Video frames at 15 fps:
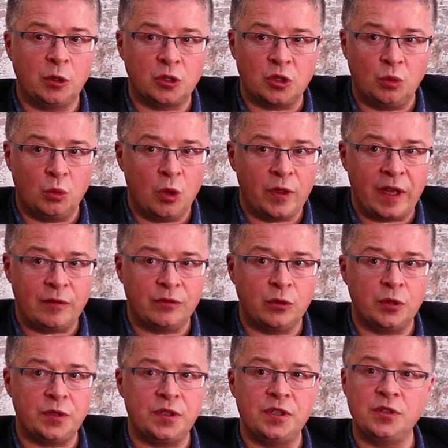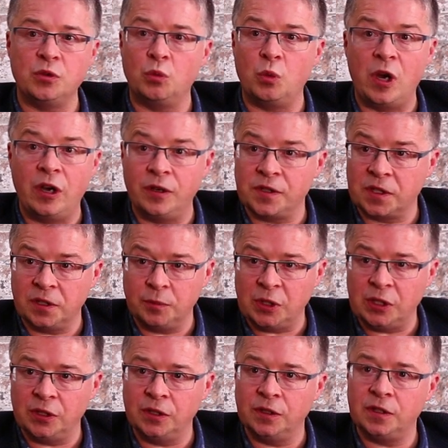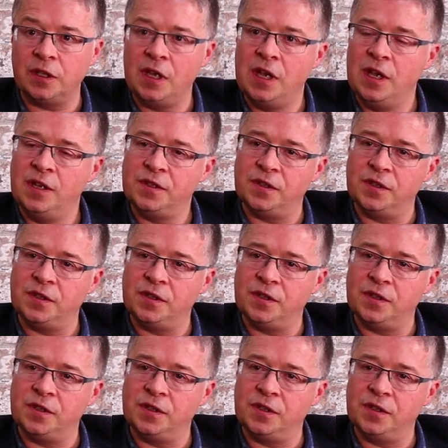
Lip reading: I'm not sure what that voice is or where it's going to be heard.